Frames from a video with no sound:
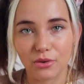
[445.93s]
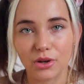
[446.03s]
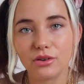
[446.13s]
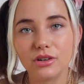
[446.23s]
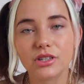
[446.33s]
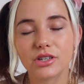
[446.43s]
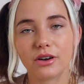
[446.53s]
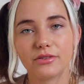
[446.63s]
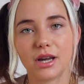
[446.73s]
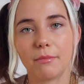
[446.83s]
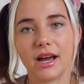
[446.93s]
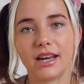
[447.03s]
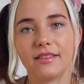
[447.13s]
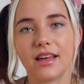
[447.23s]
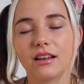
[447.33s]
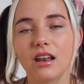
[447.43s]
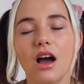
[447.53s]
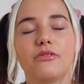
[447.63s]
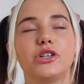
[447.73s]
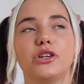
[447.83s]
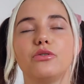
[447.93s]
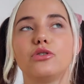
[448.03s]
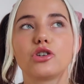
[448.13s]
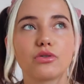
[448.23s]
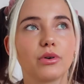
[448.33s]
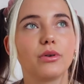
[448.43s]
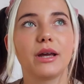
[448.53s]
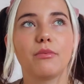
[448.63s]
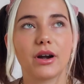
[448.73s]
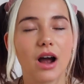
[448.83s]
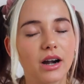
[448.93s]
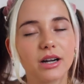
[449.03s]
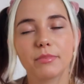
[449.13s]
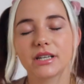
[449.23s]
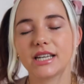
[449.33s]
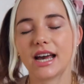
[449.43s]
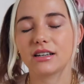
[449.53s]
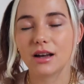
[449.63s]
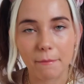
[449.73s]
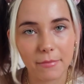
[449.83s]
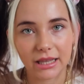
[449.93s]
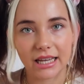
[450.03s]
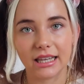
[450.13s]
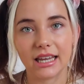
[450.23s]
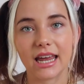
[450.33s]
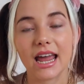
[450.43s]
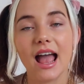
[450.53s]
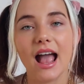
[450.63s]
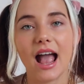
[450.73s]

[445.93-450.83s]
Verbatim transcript: You deserve somebody that loves you truly, one hundred percent, completely,